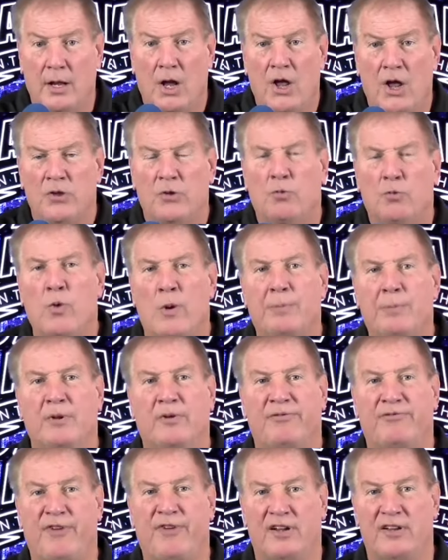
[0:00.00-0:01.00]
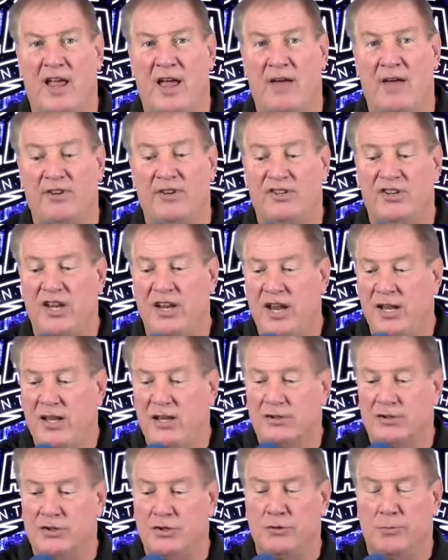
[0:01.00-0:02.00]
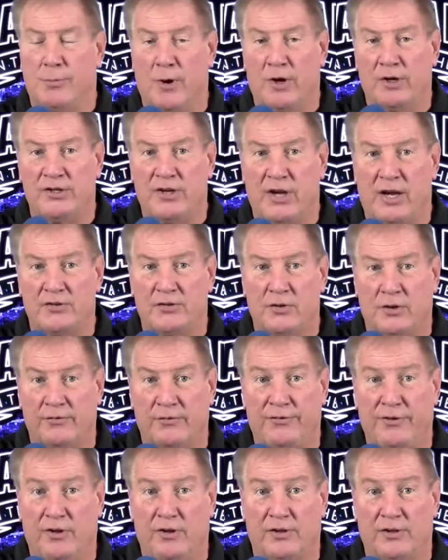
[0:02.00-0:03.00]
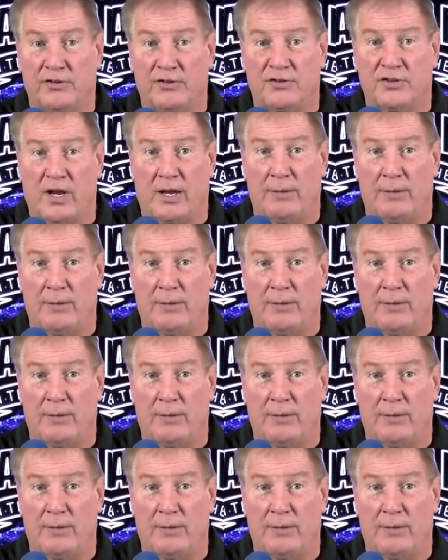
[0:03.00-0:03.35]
The ripple effect of having T. Higgins and Jamar Chase on the field at the same